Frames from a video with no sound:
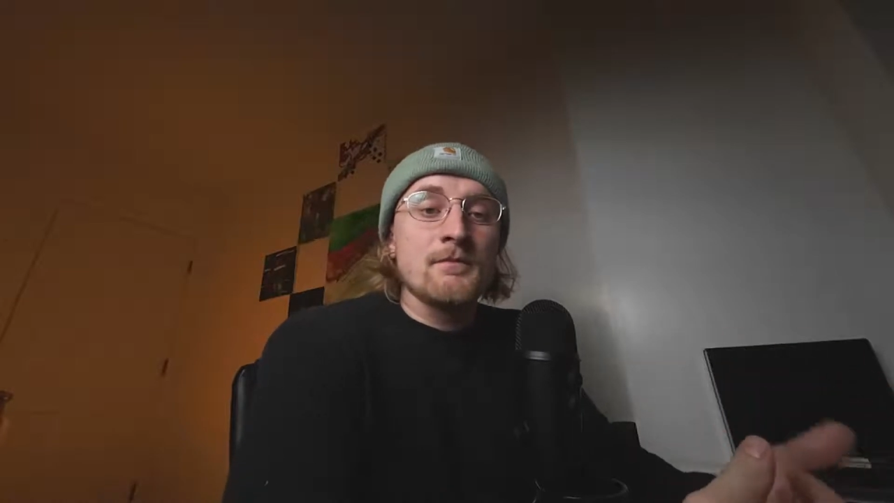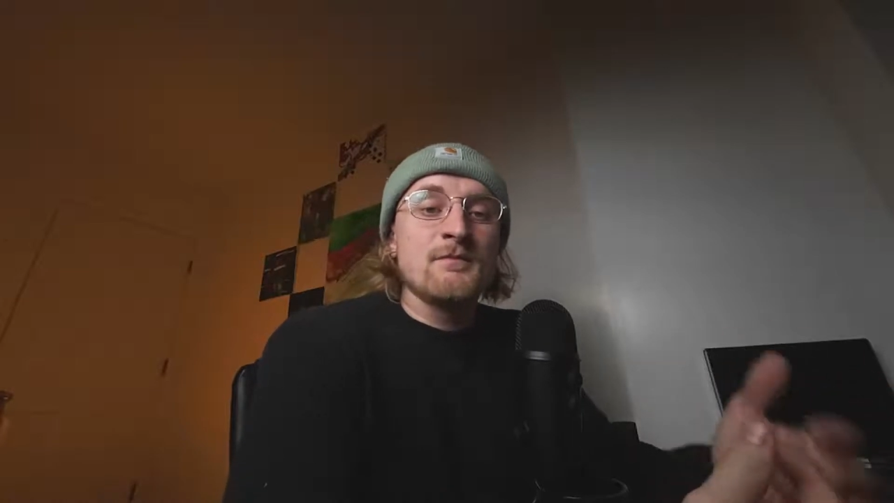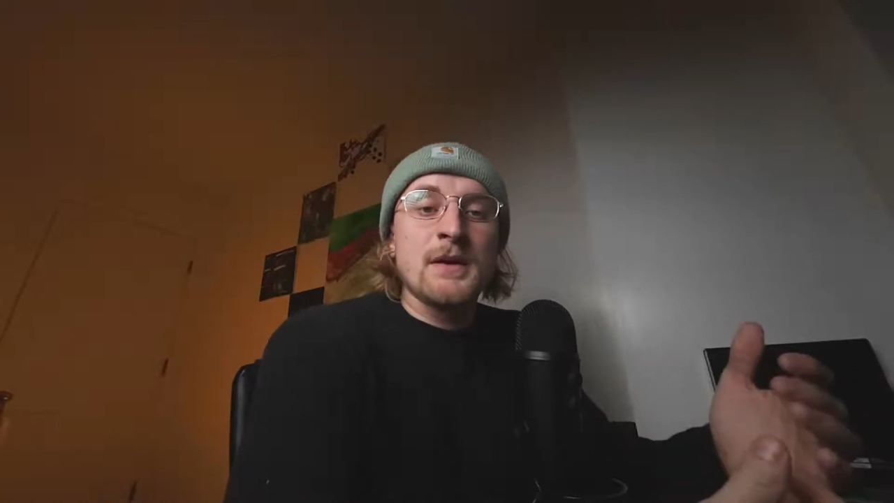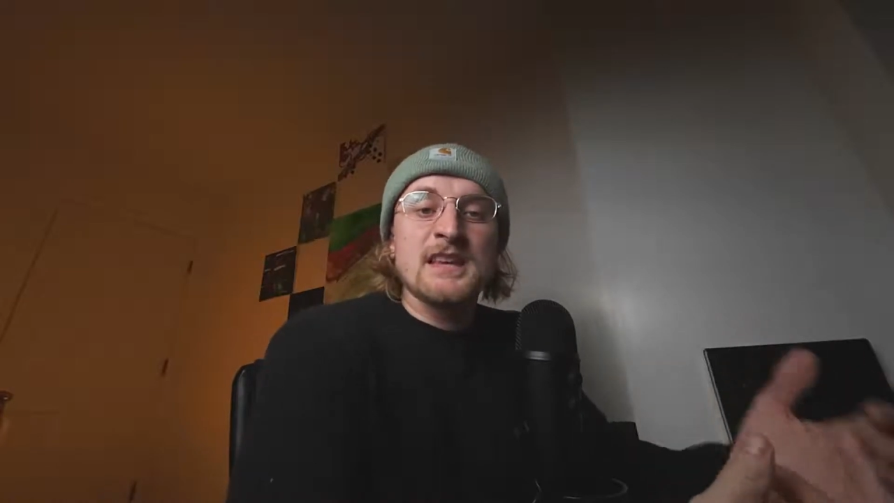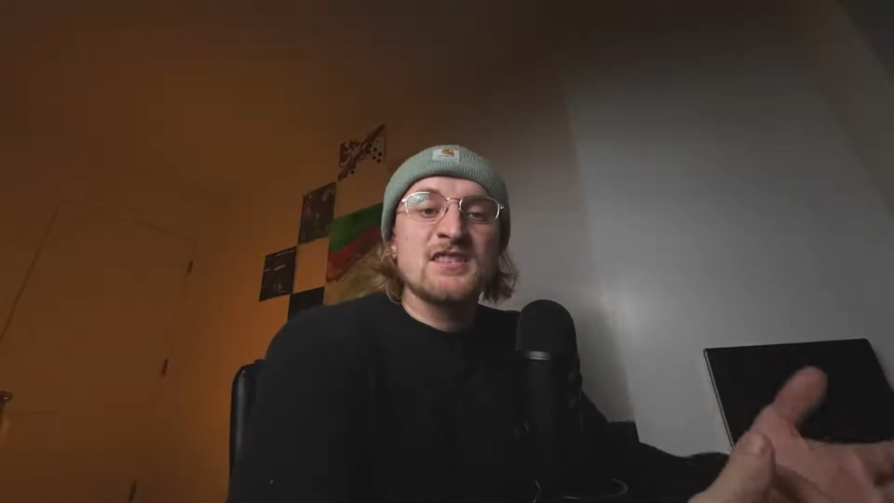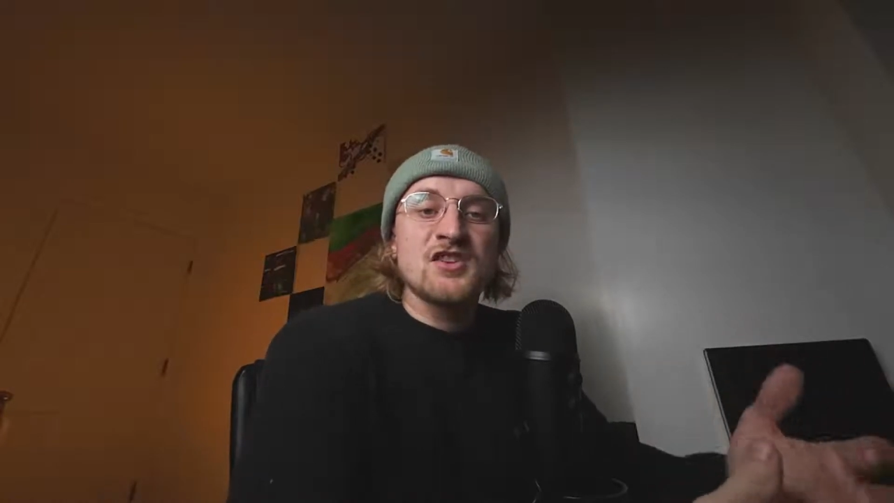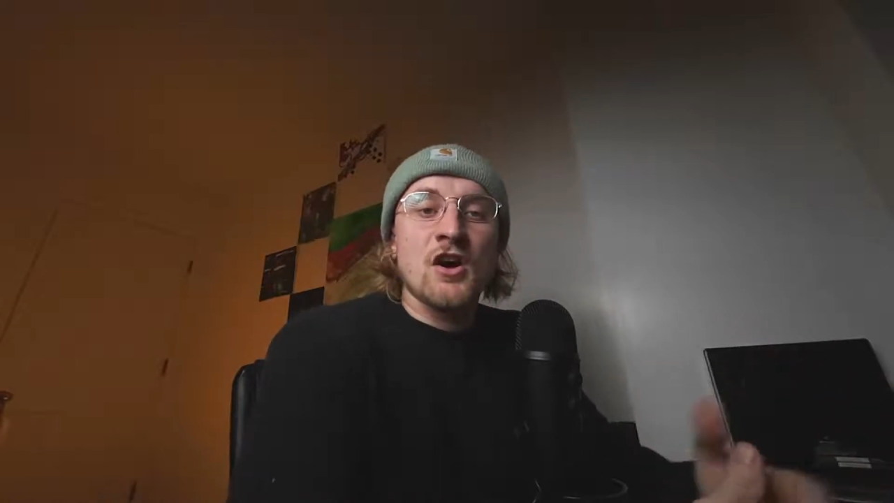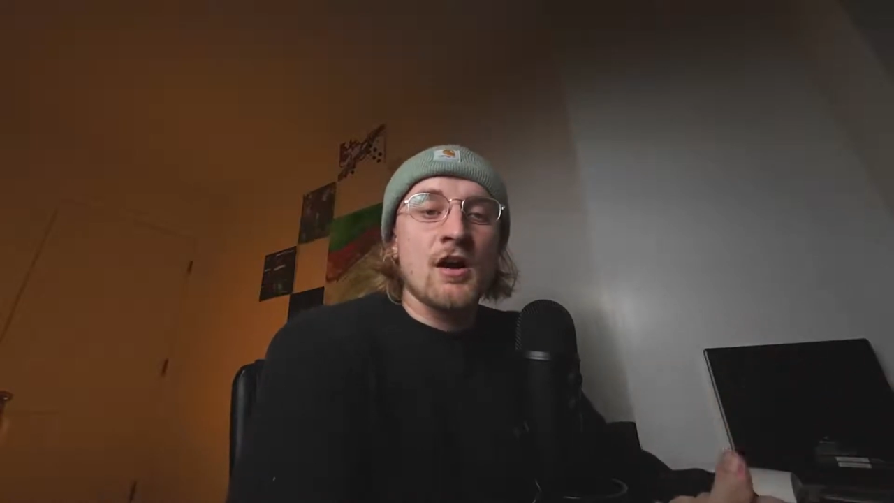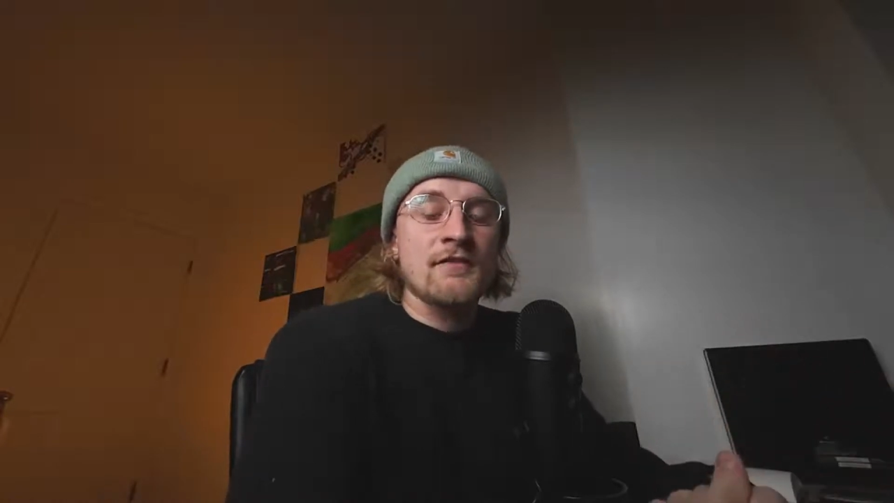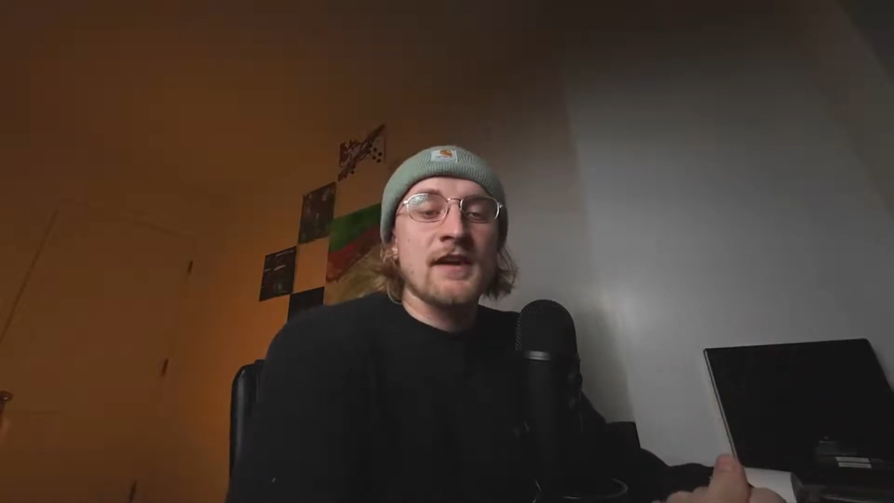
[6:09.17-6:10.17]
pissed
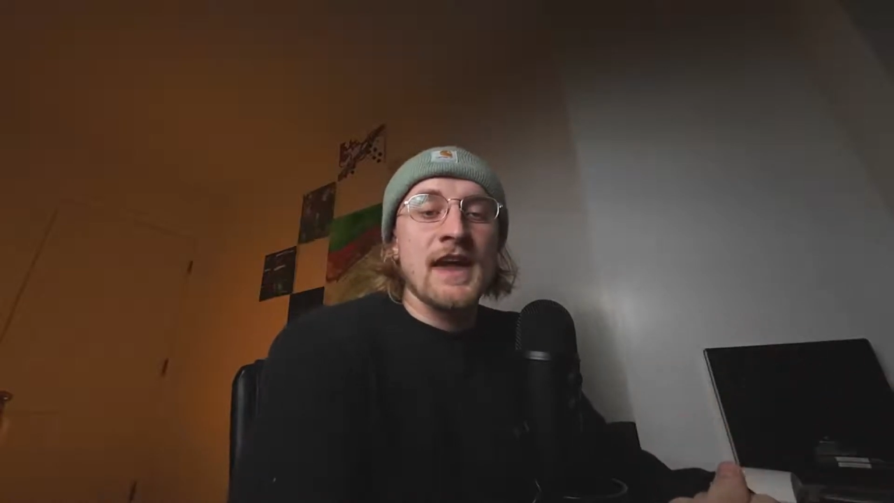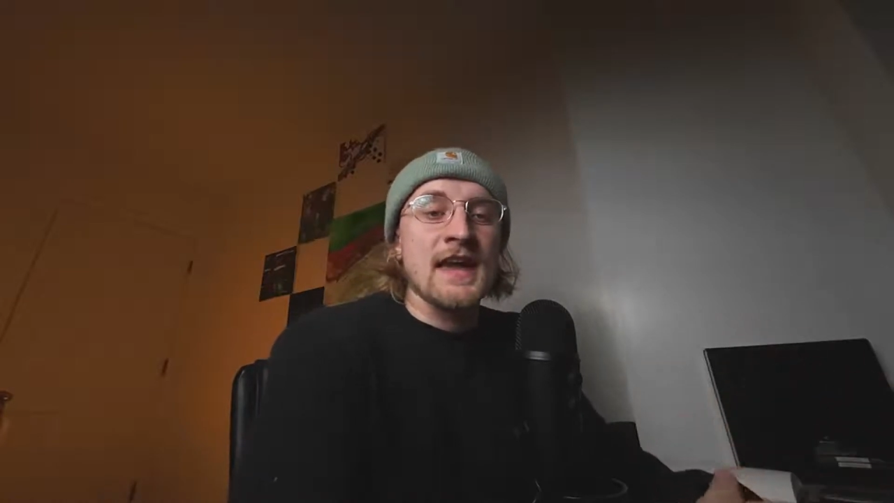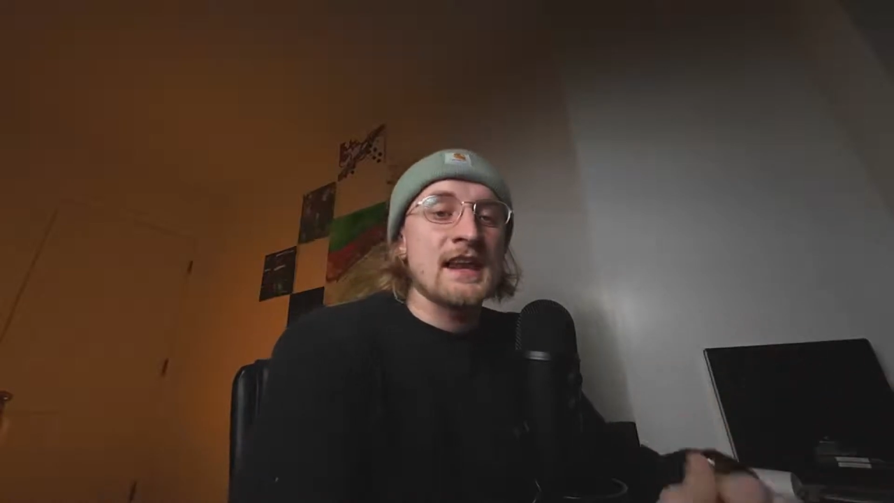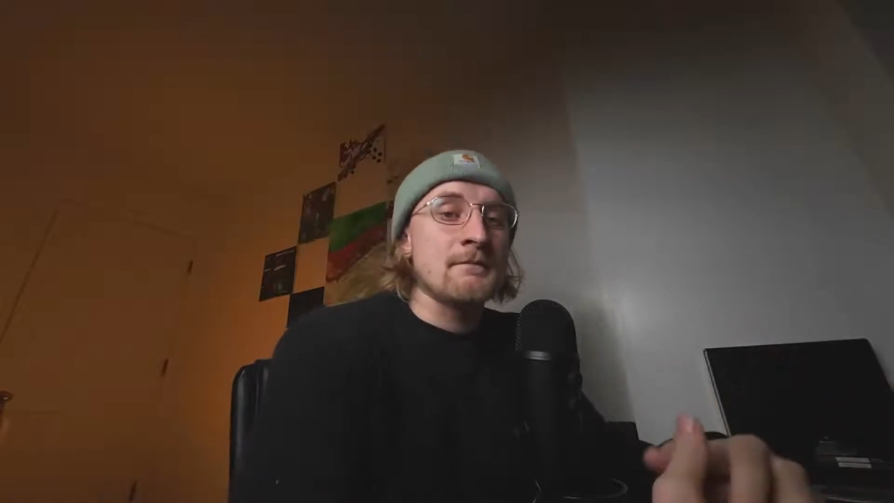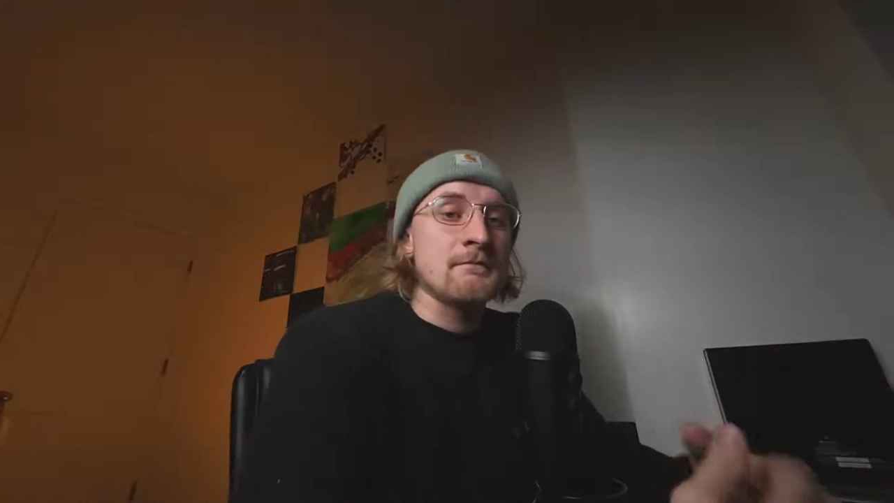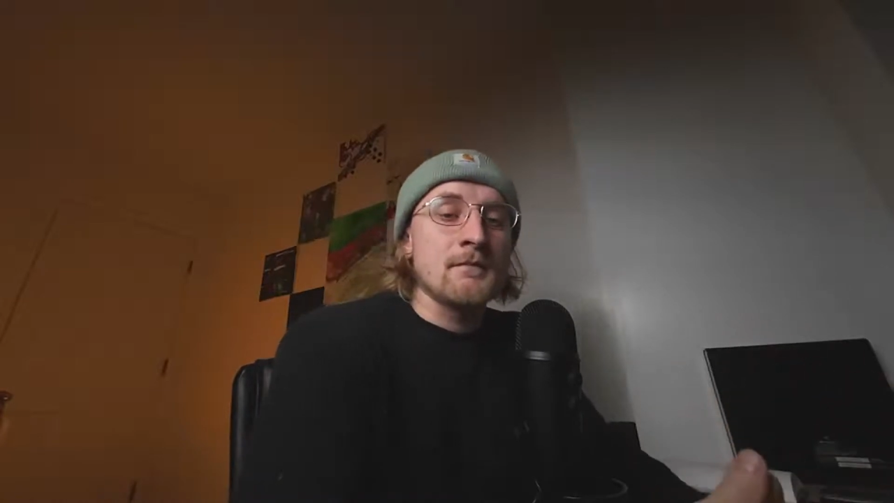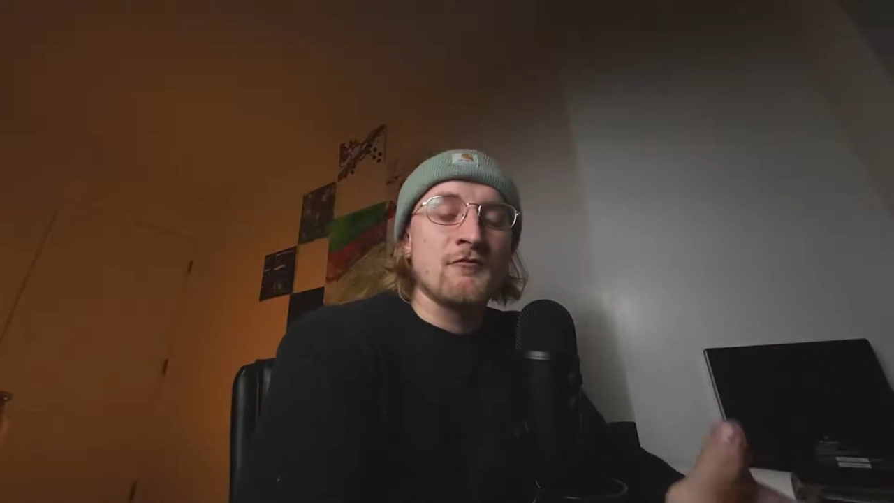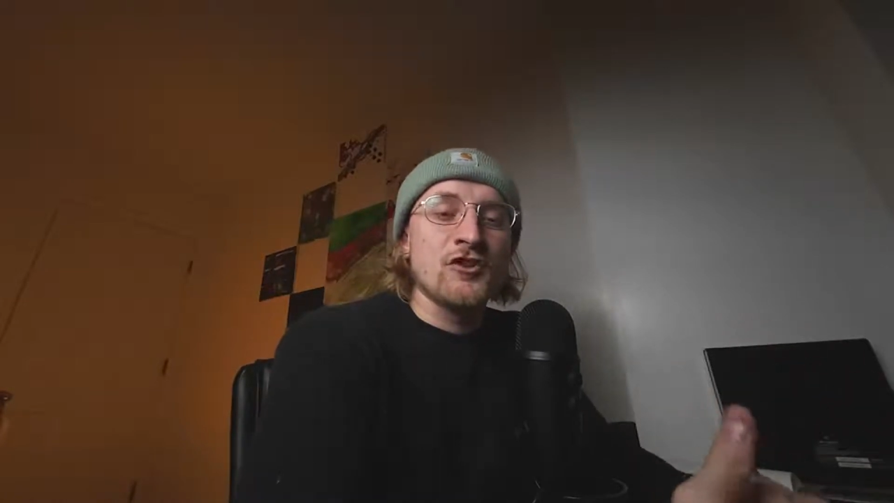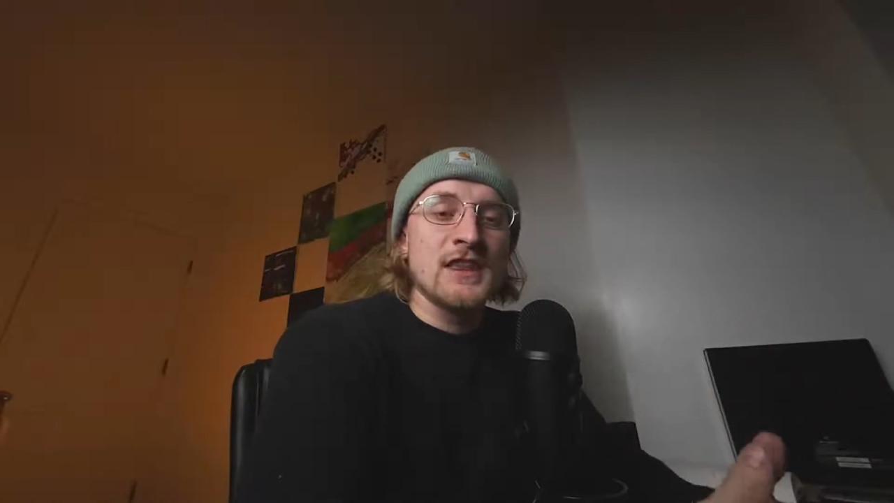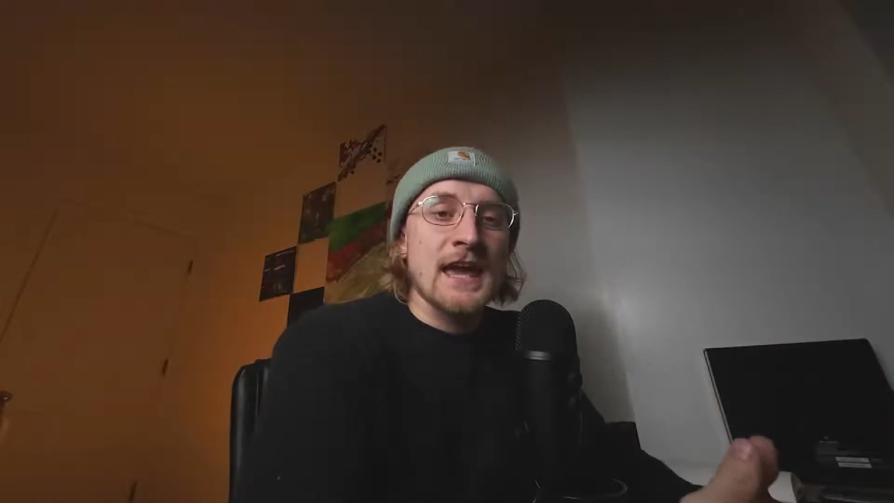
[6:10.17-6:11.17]
off and I'm
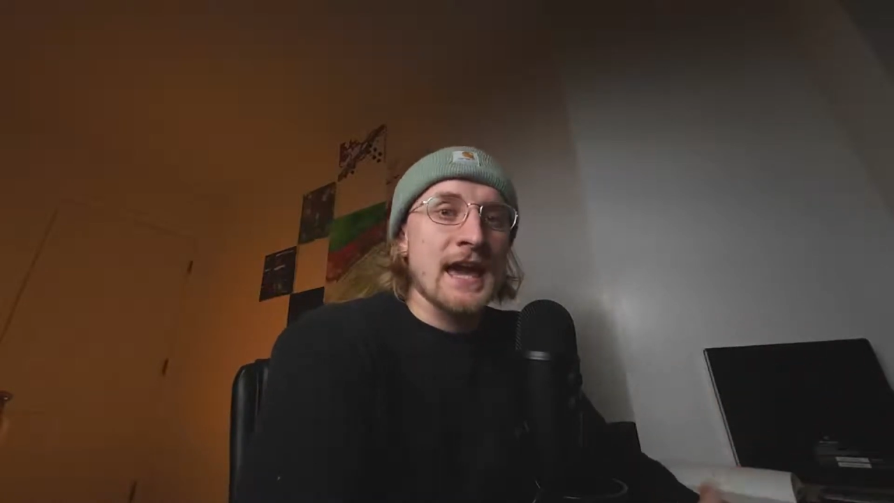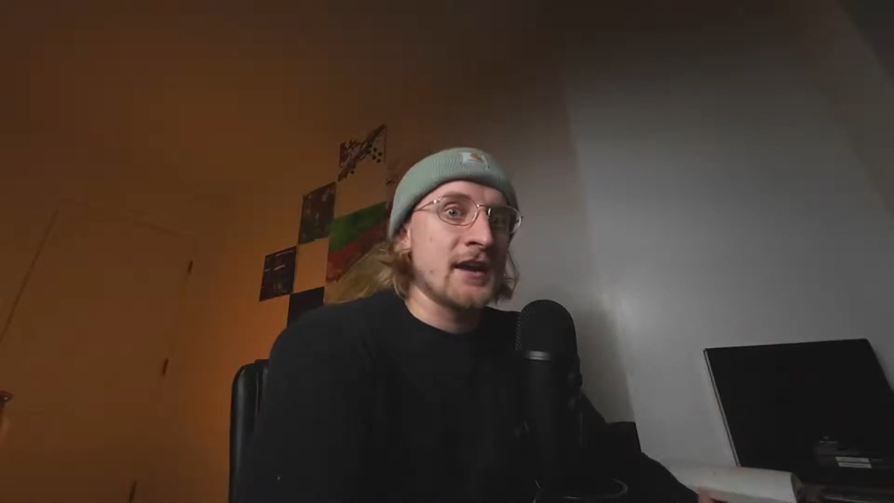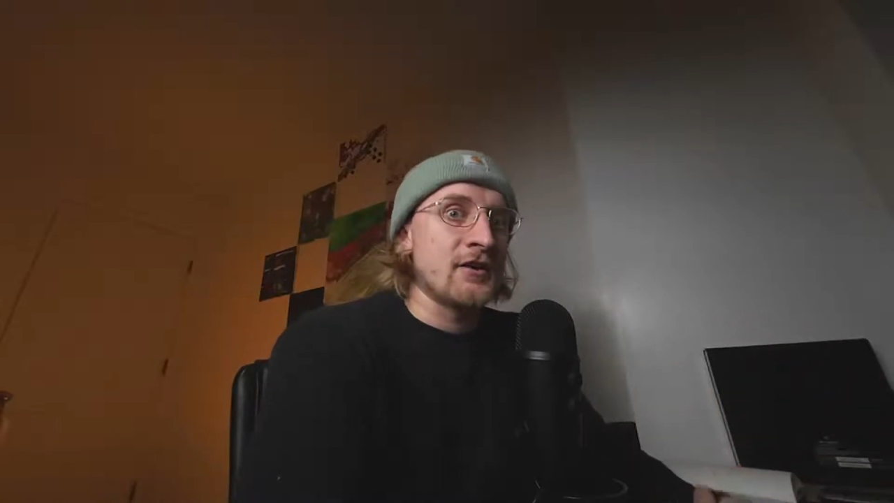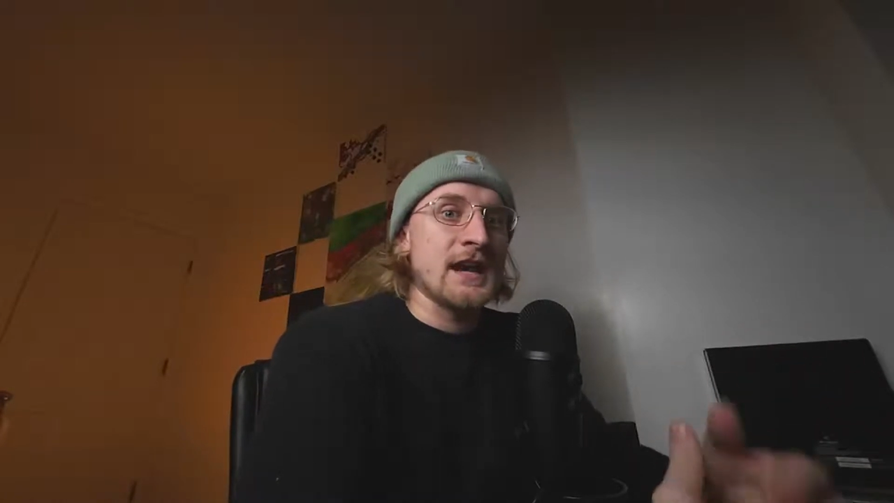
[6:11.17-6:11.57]
really angry.